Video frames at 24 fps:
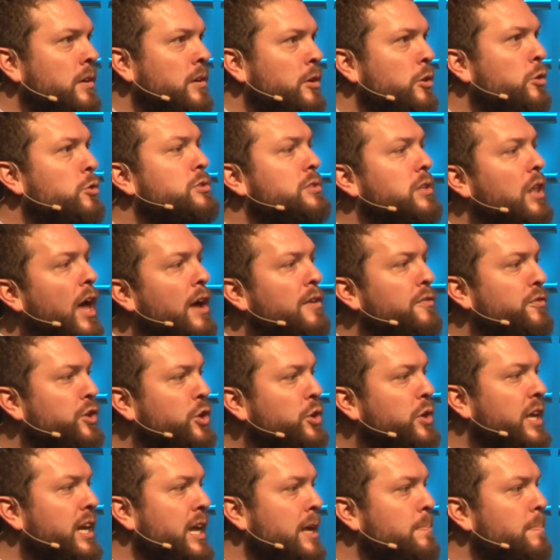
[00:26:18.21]
Whose life you
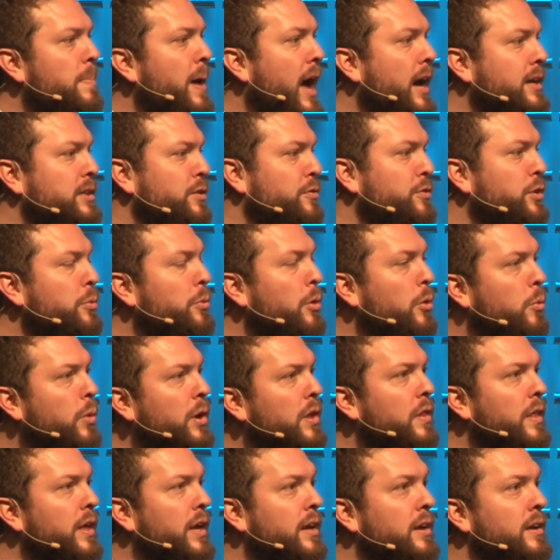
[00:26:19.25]
could impact if you were
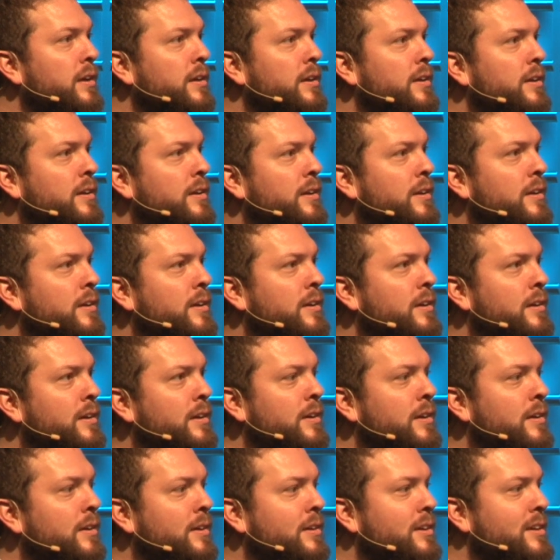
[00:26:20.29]
willing
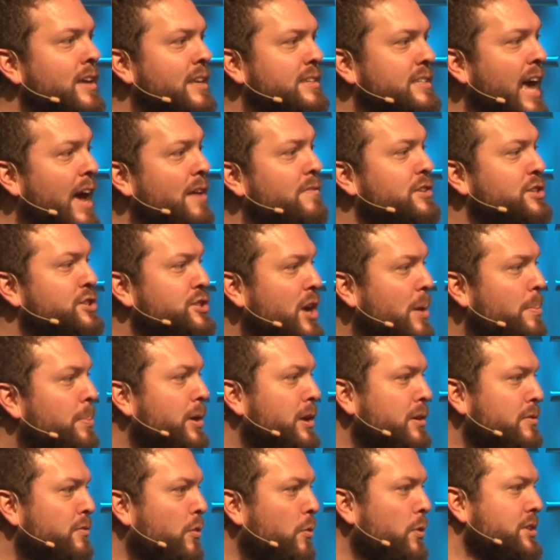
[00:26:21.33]
to have a
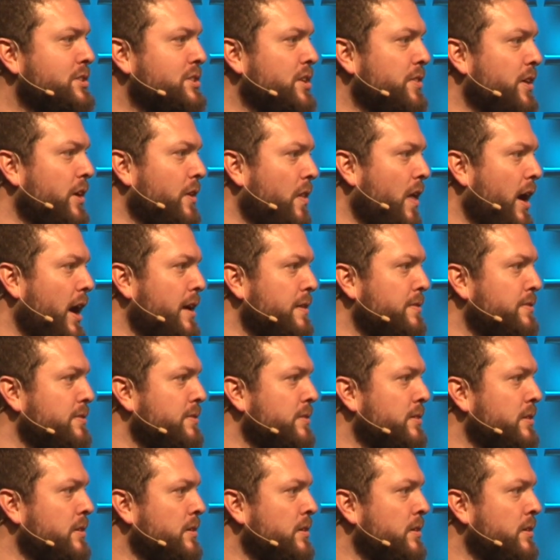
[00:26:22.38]
shepherding voice in their life?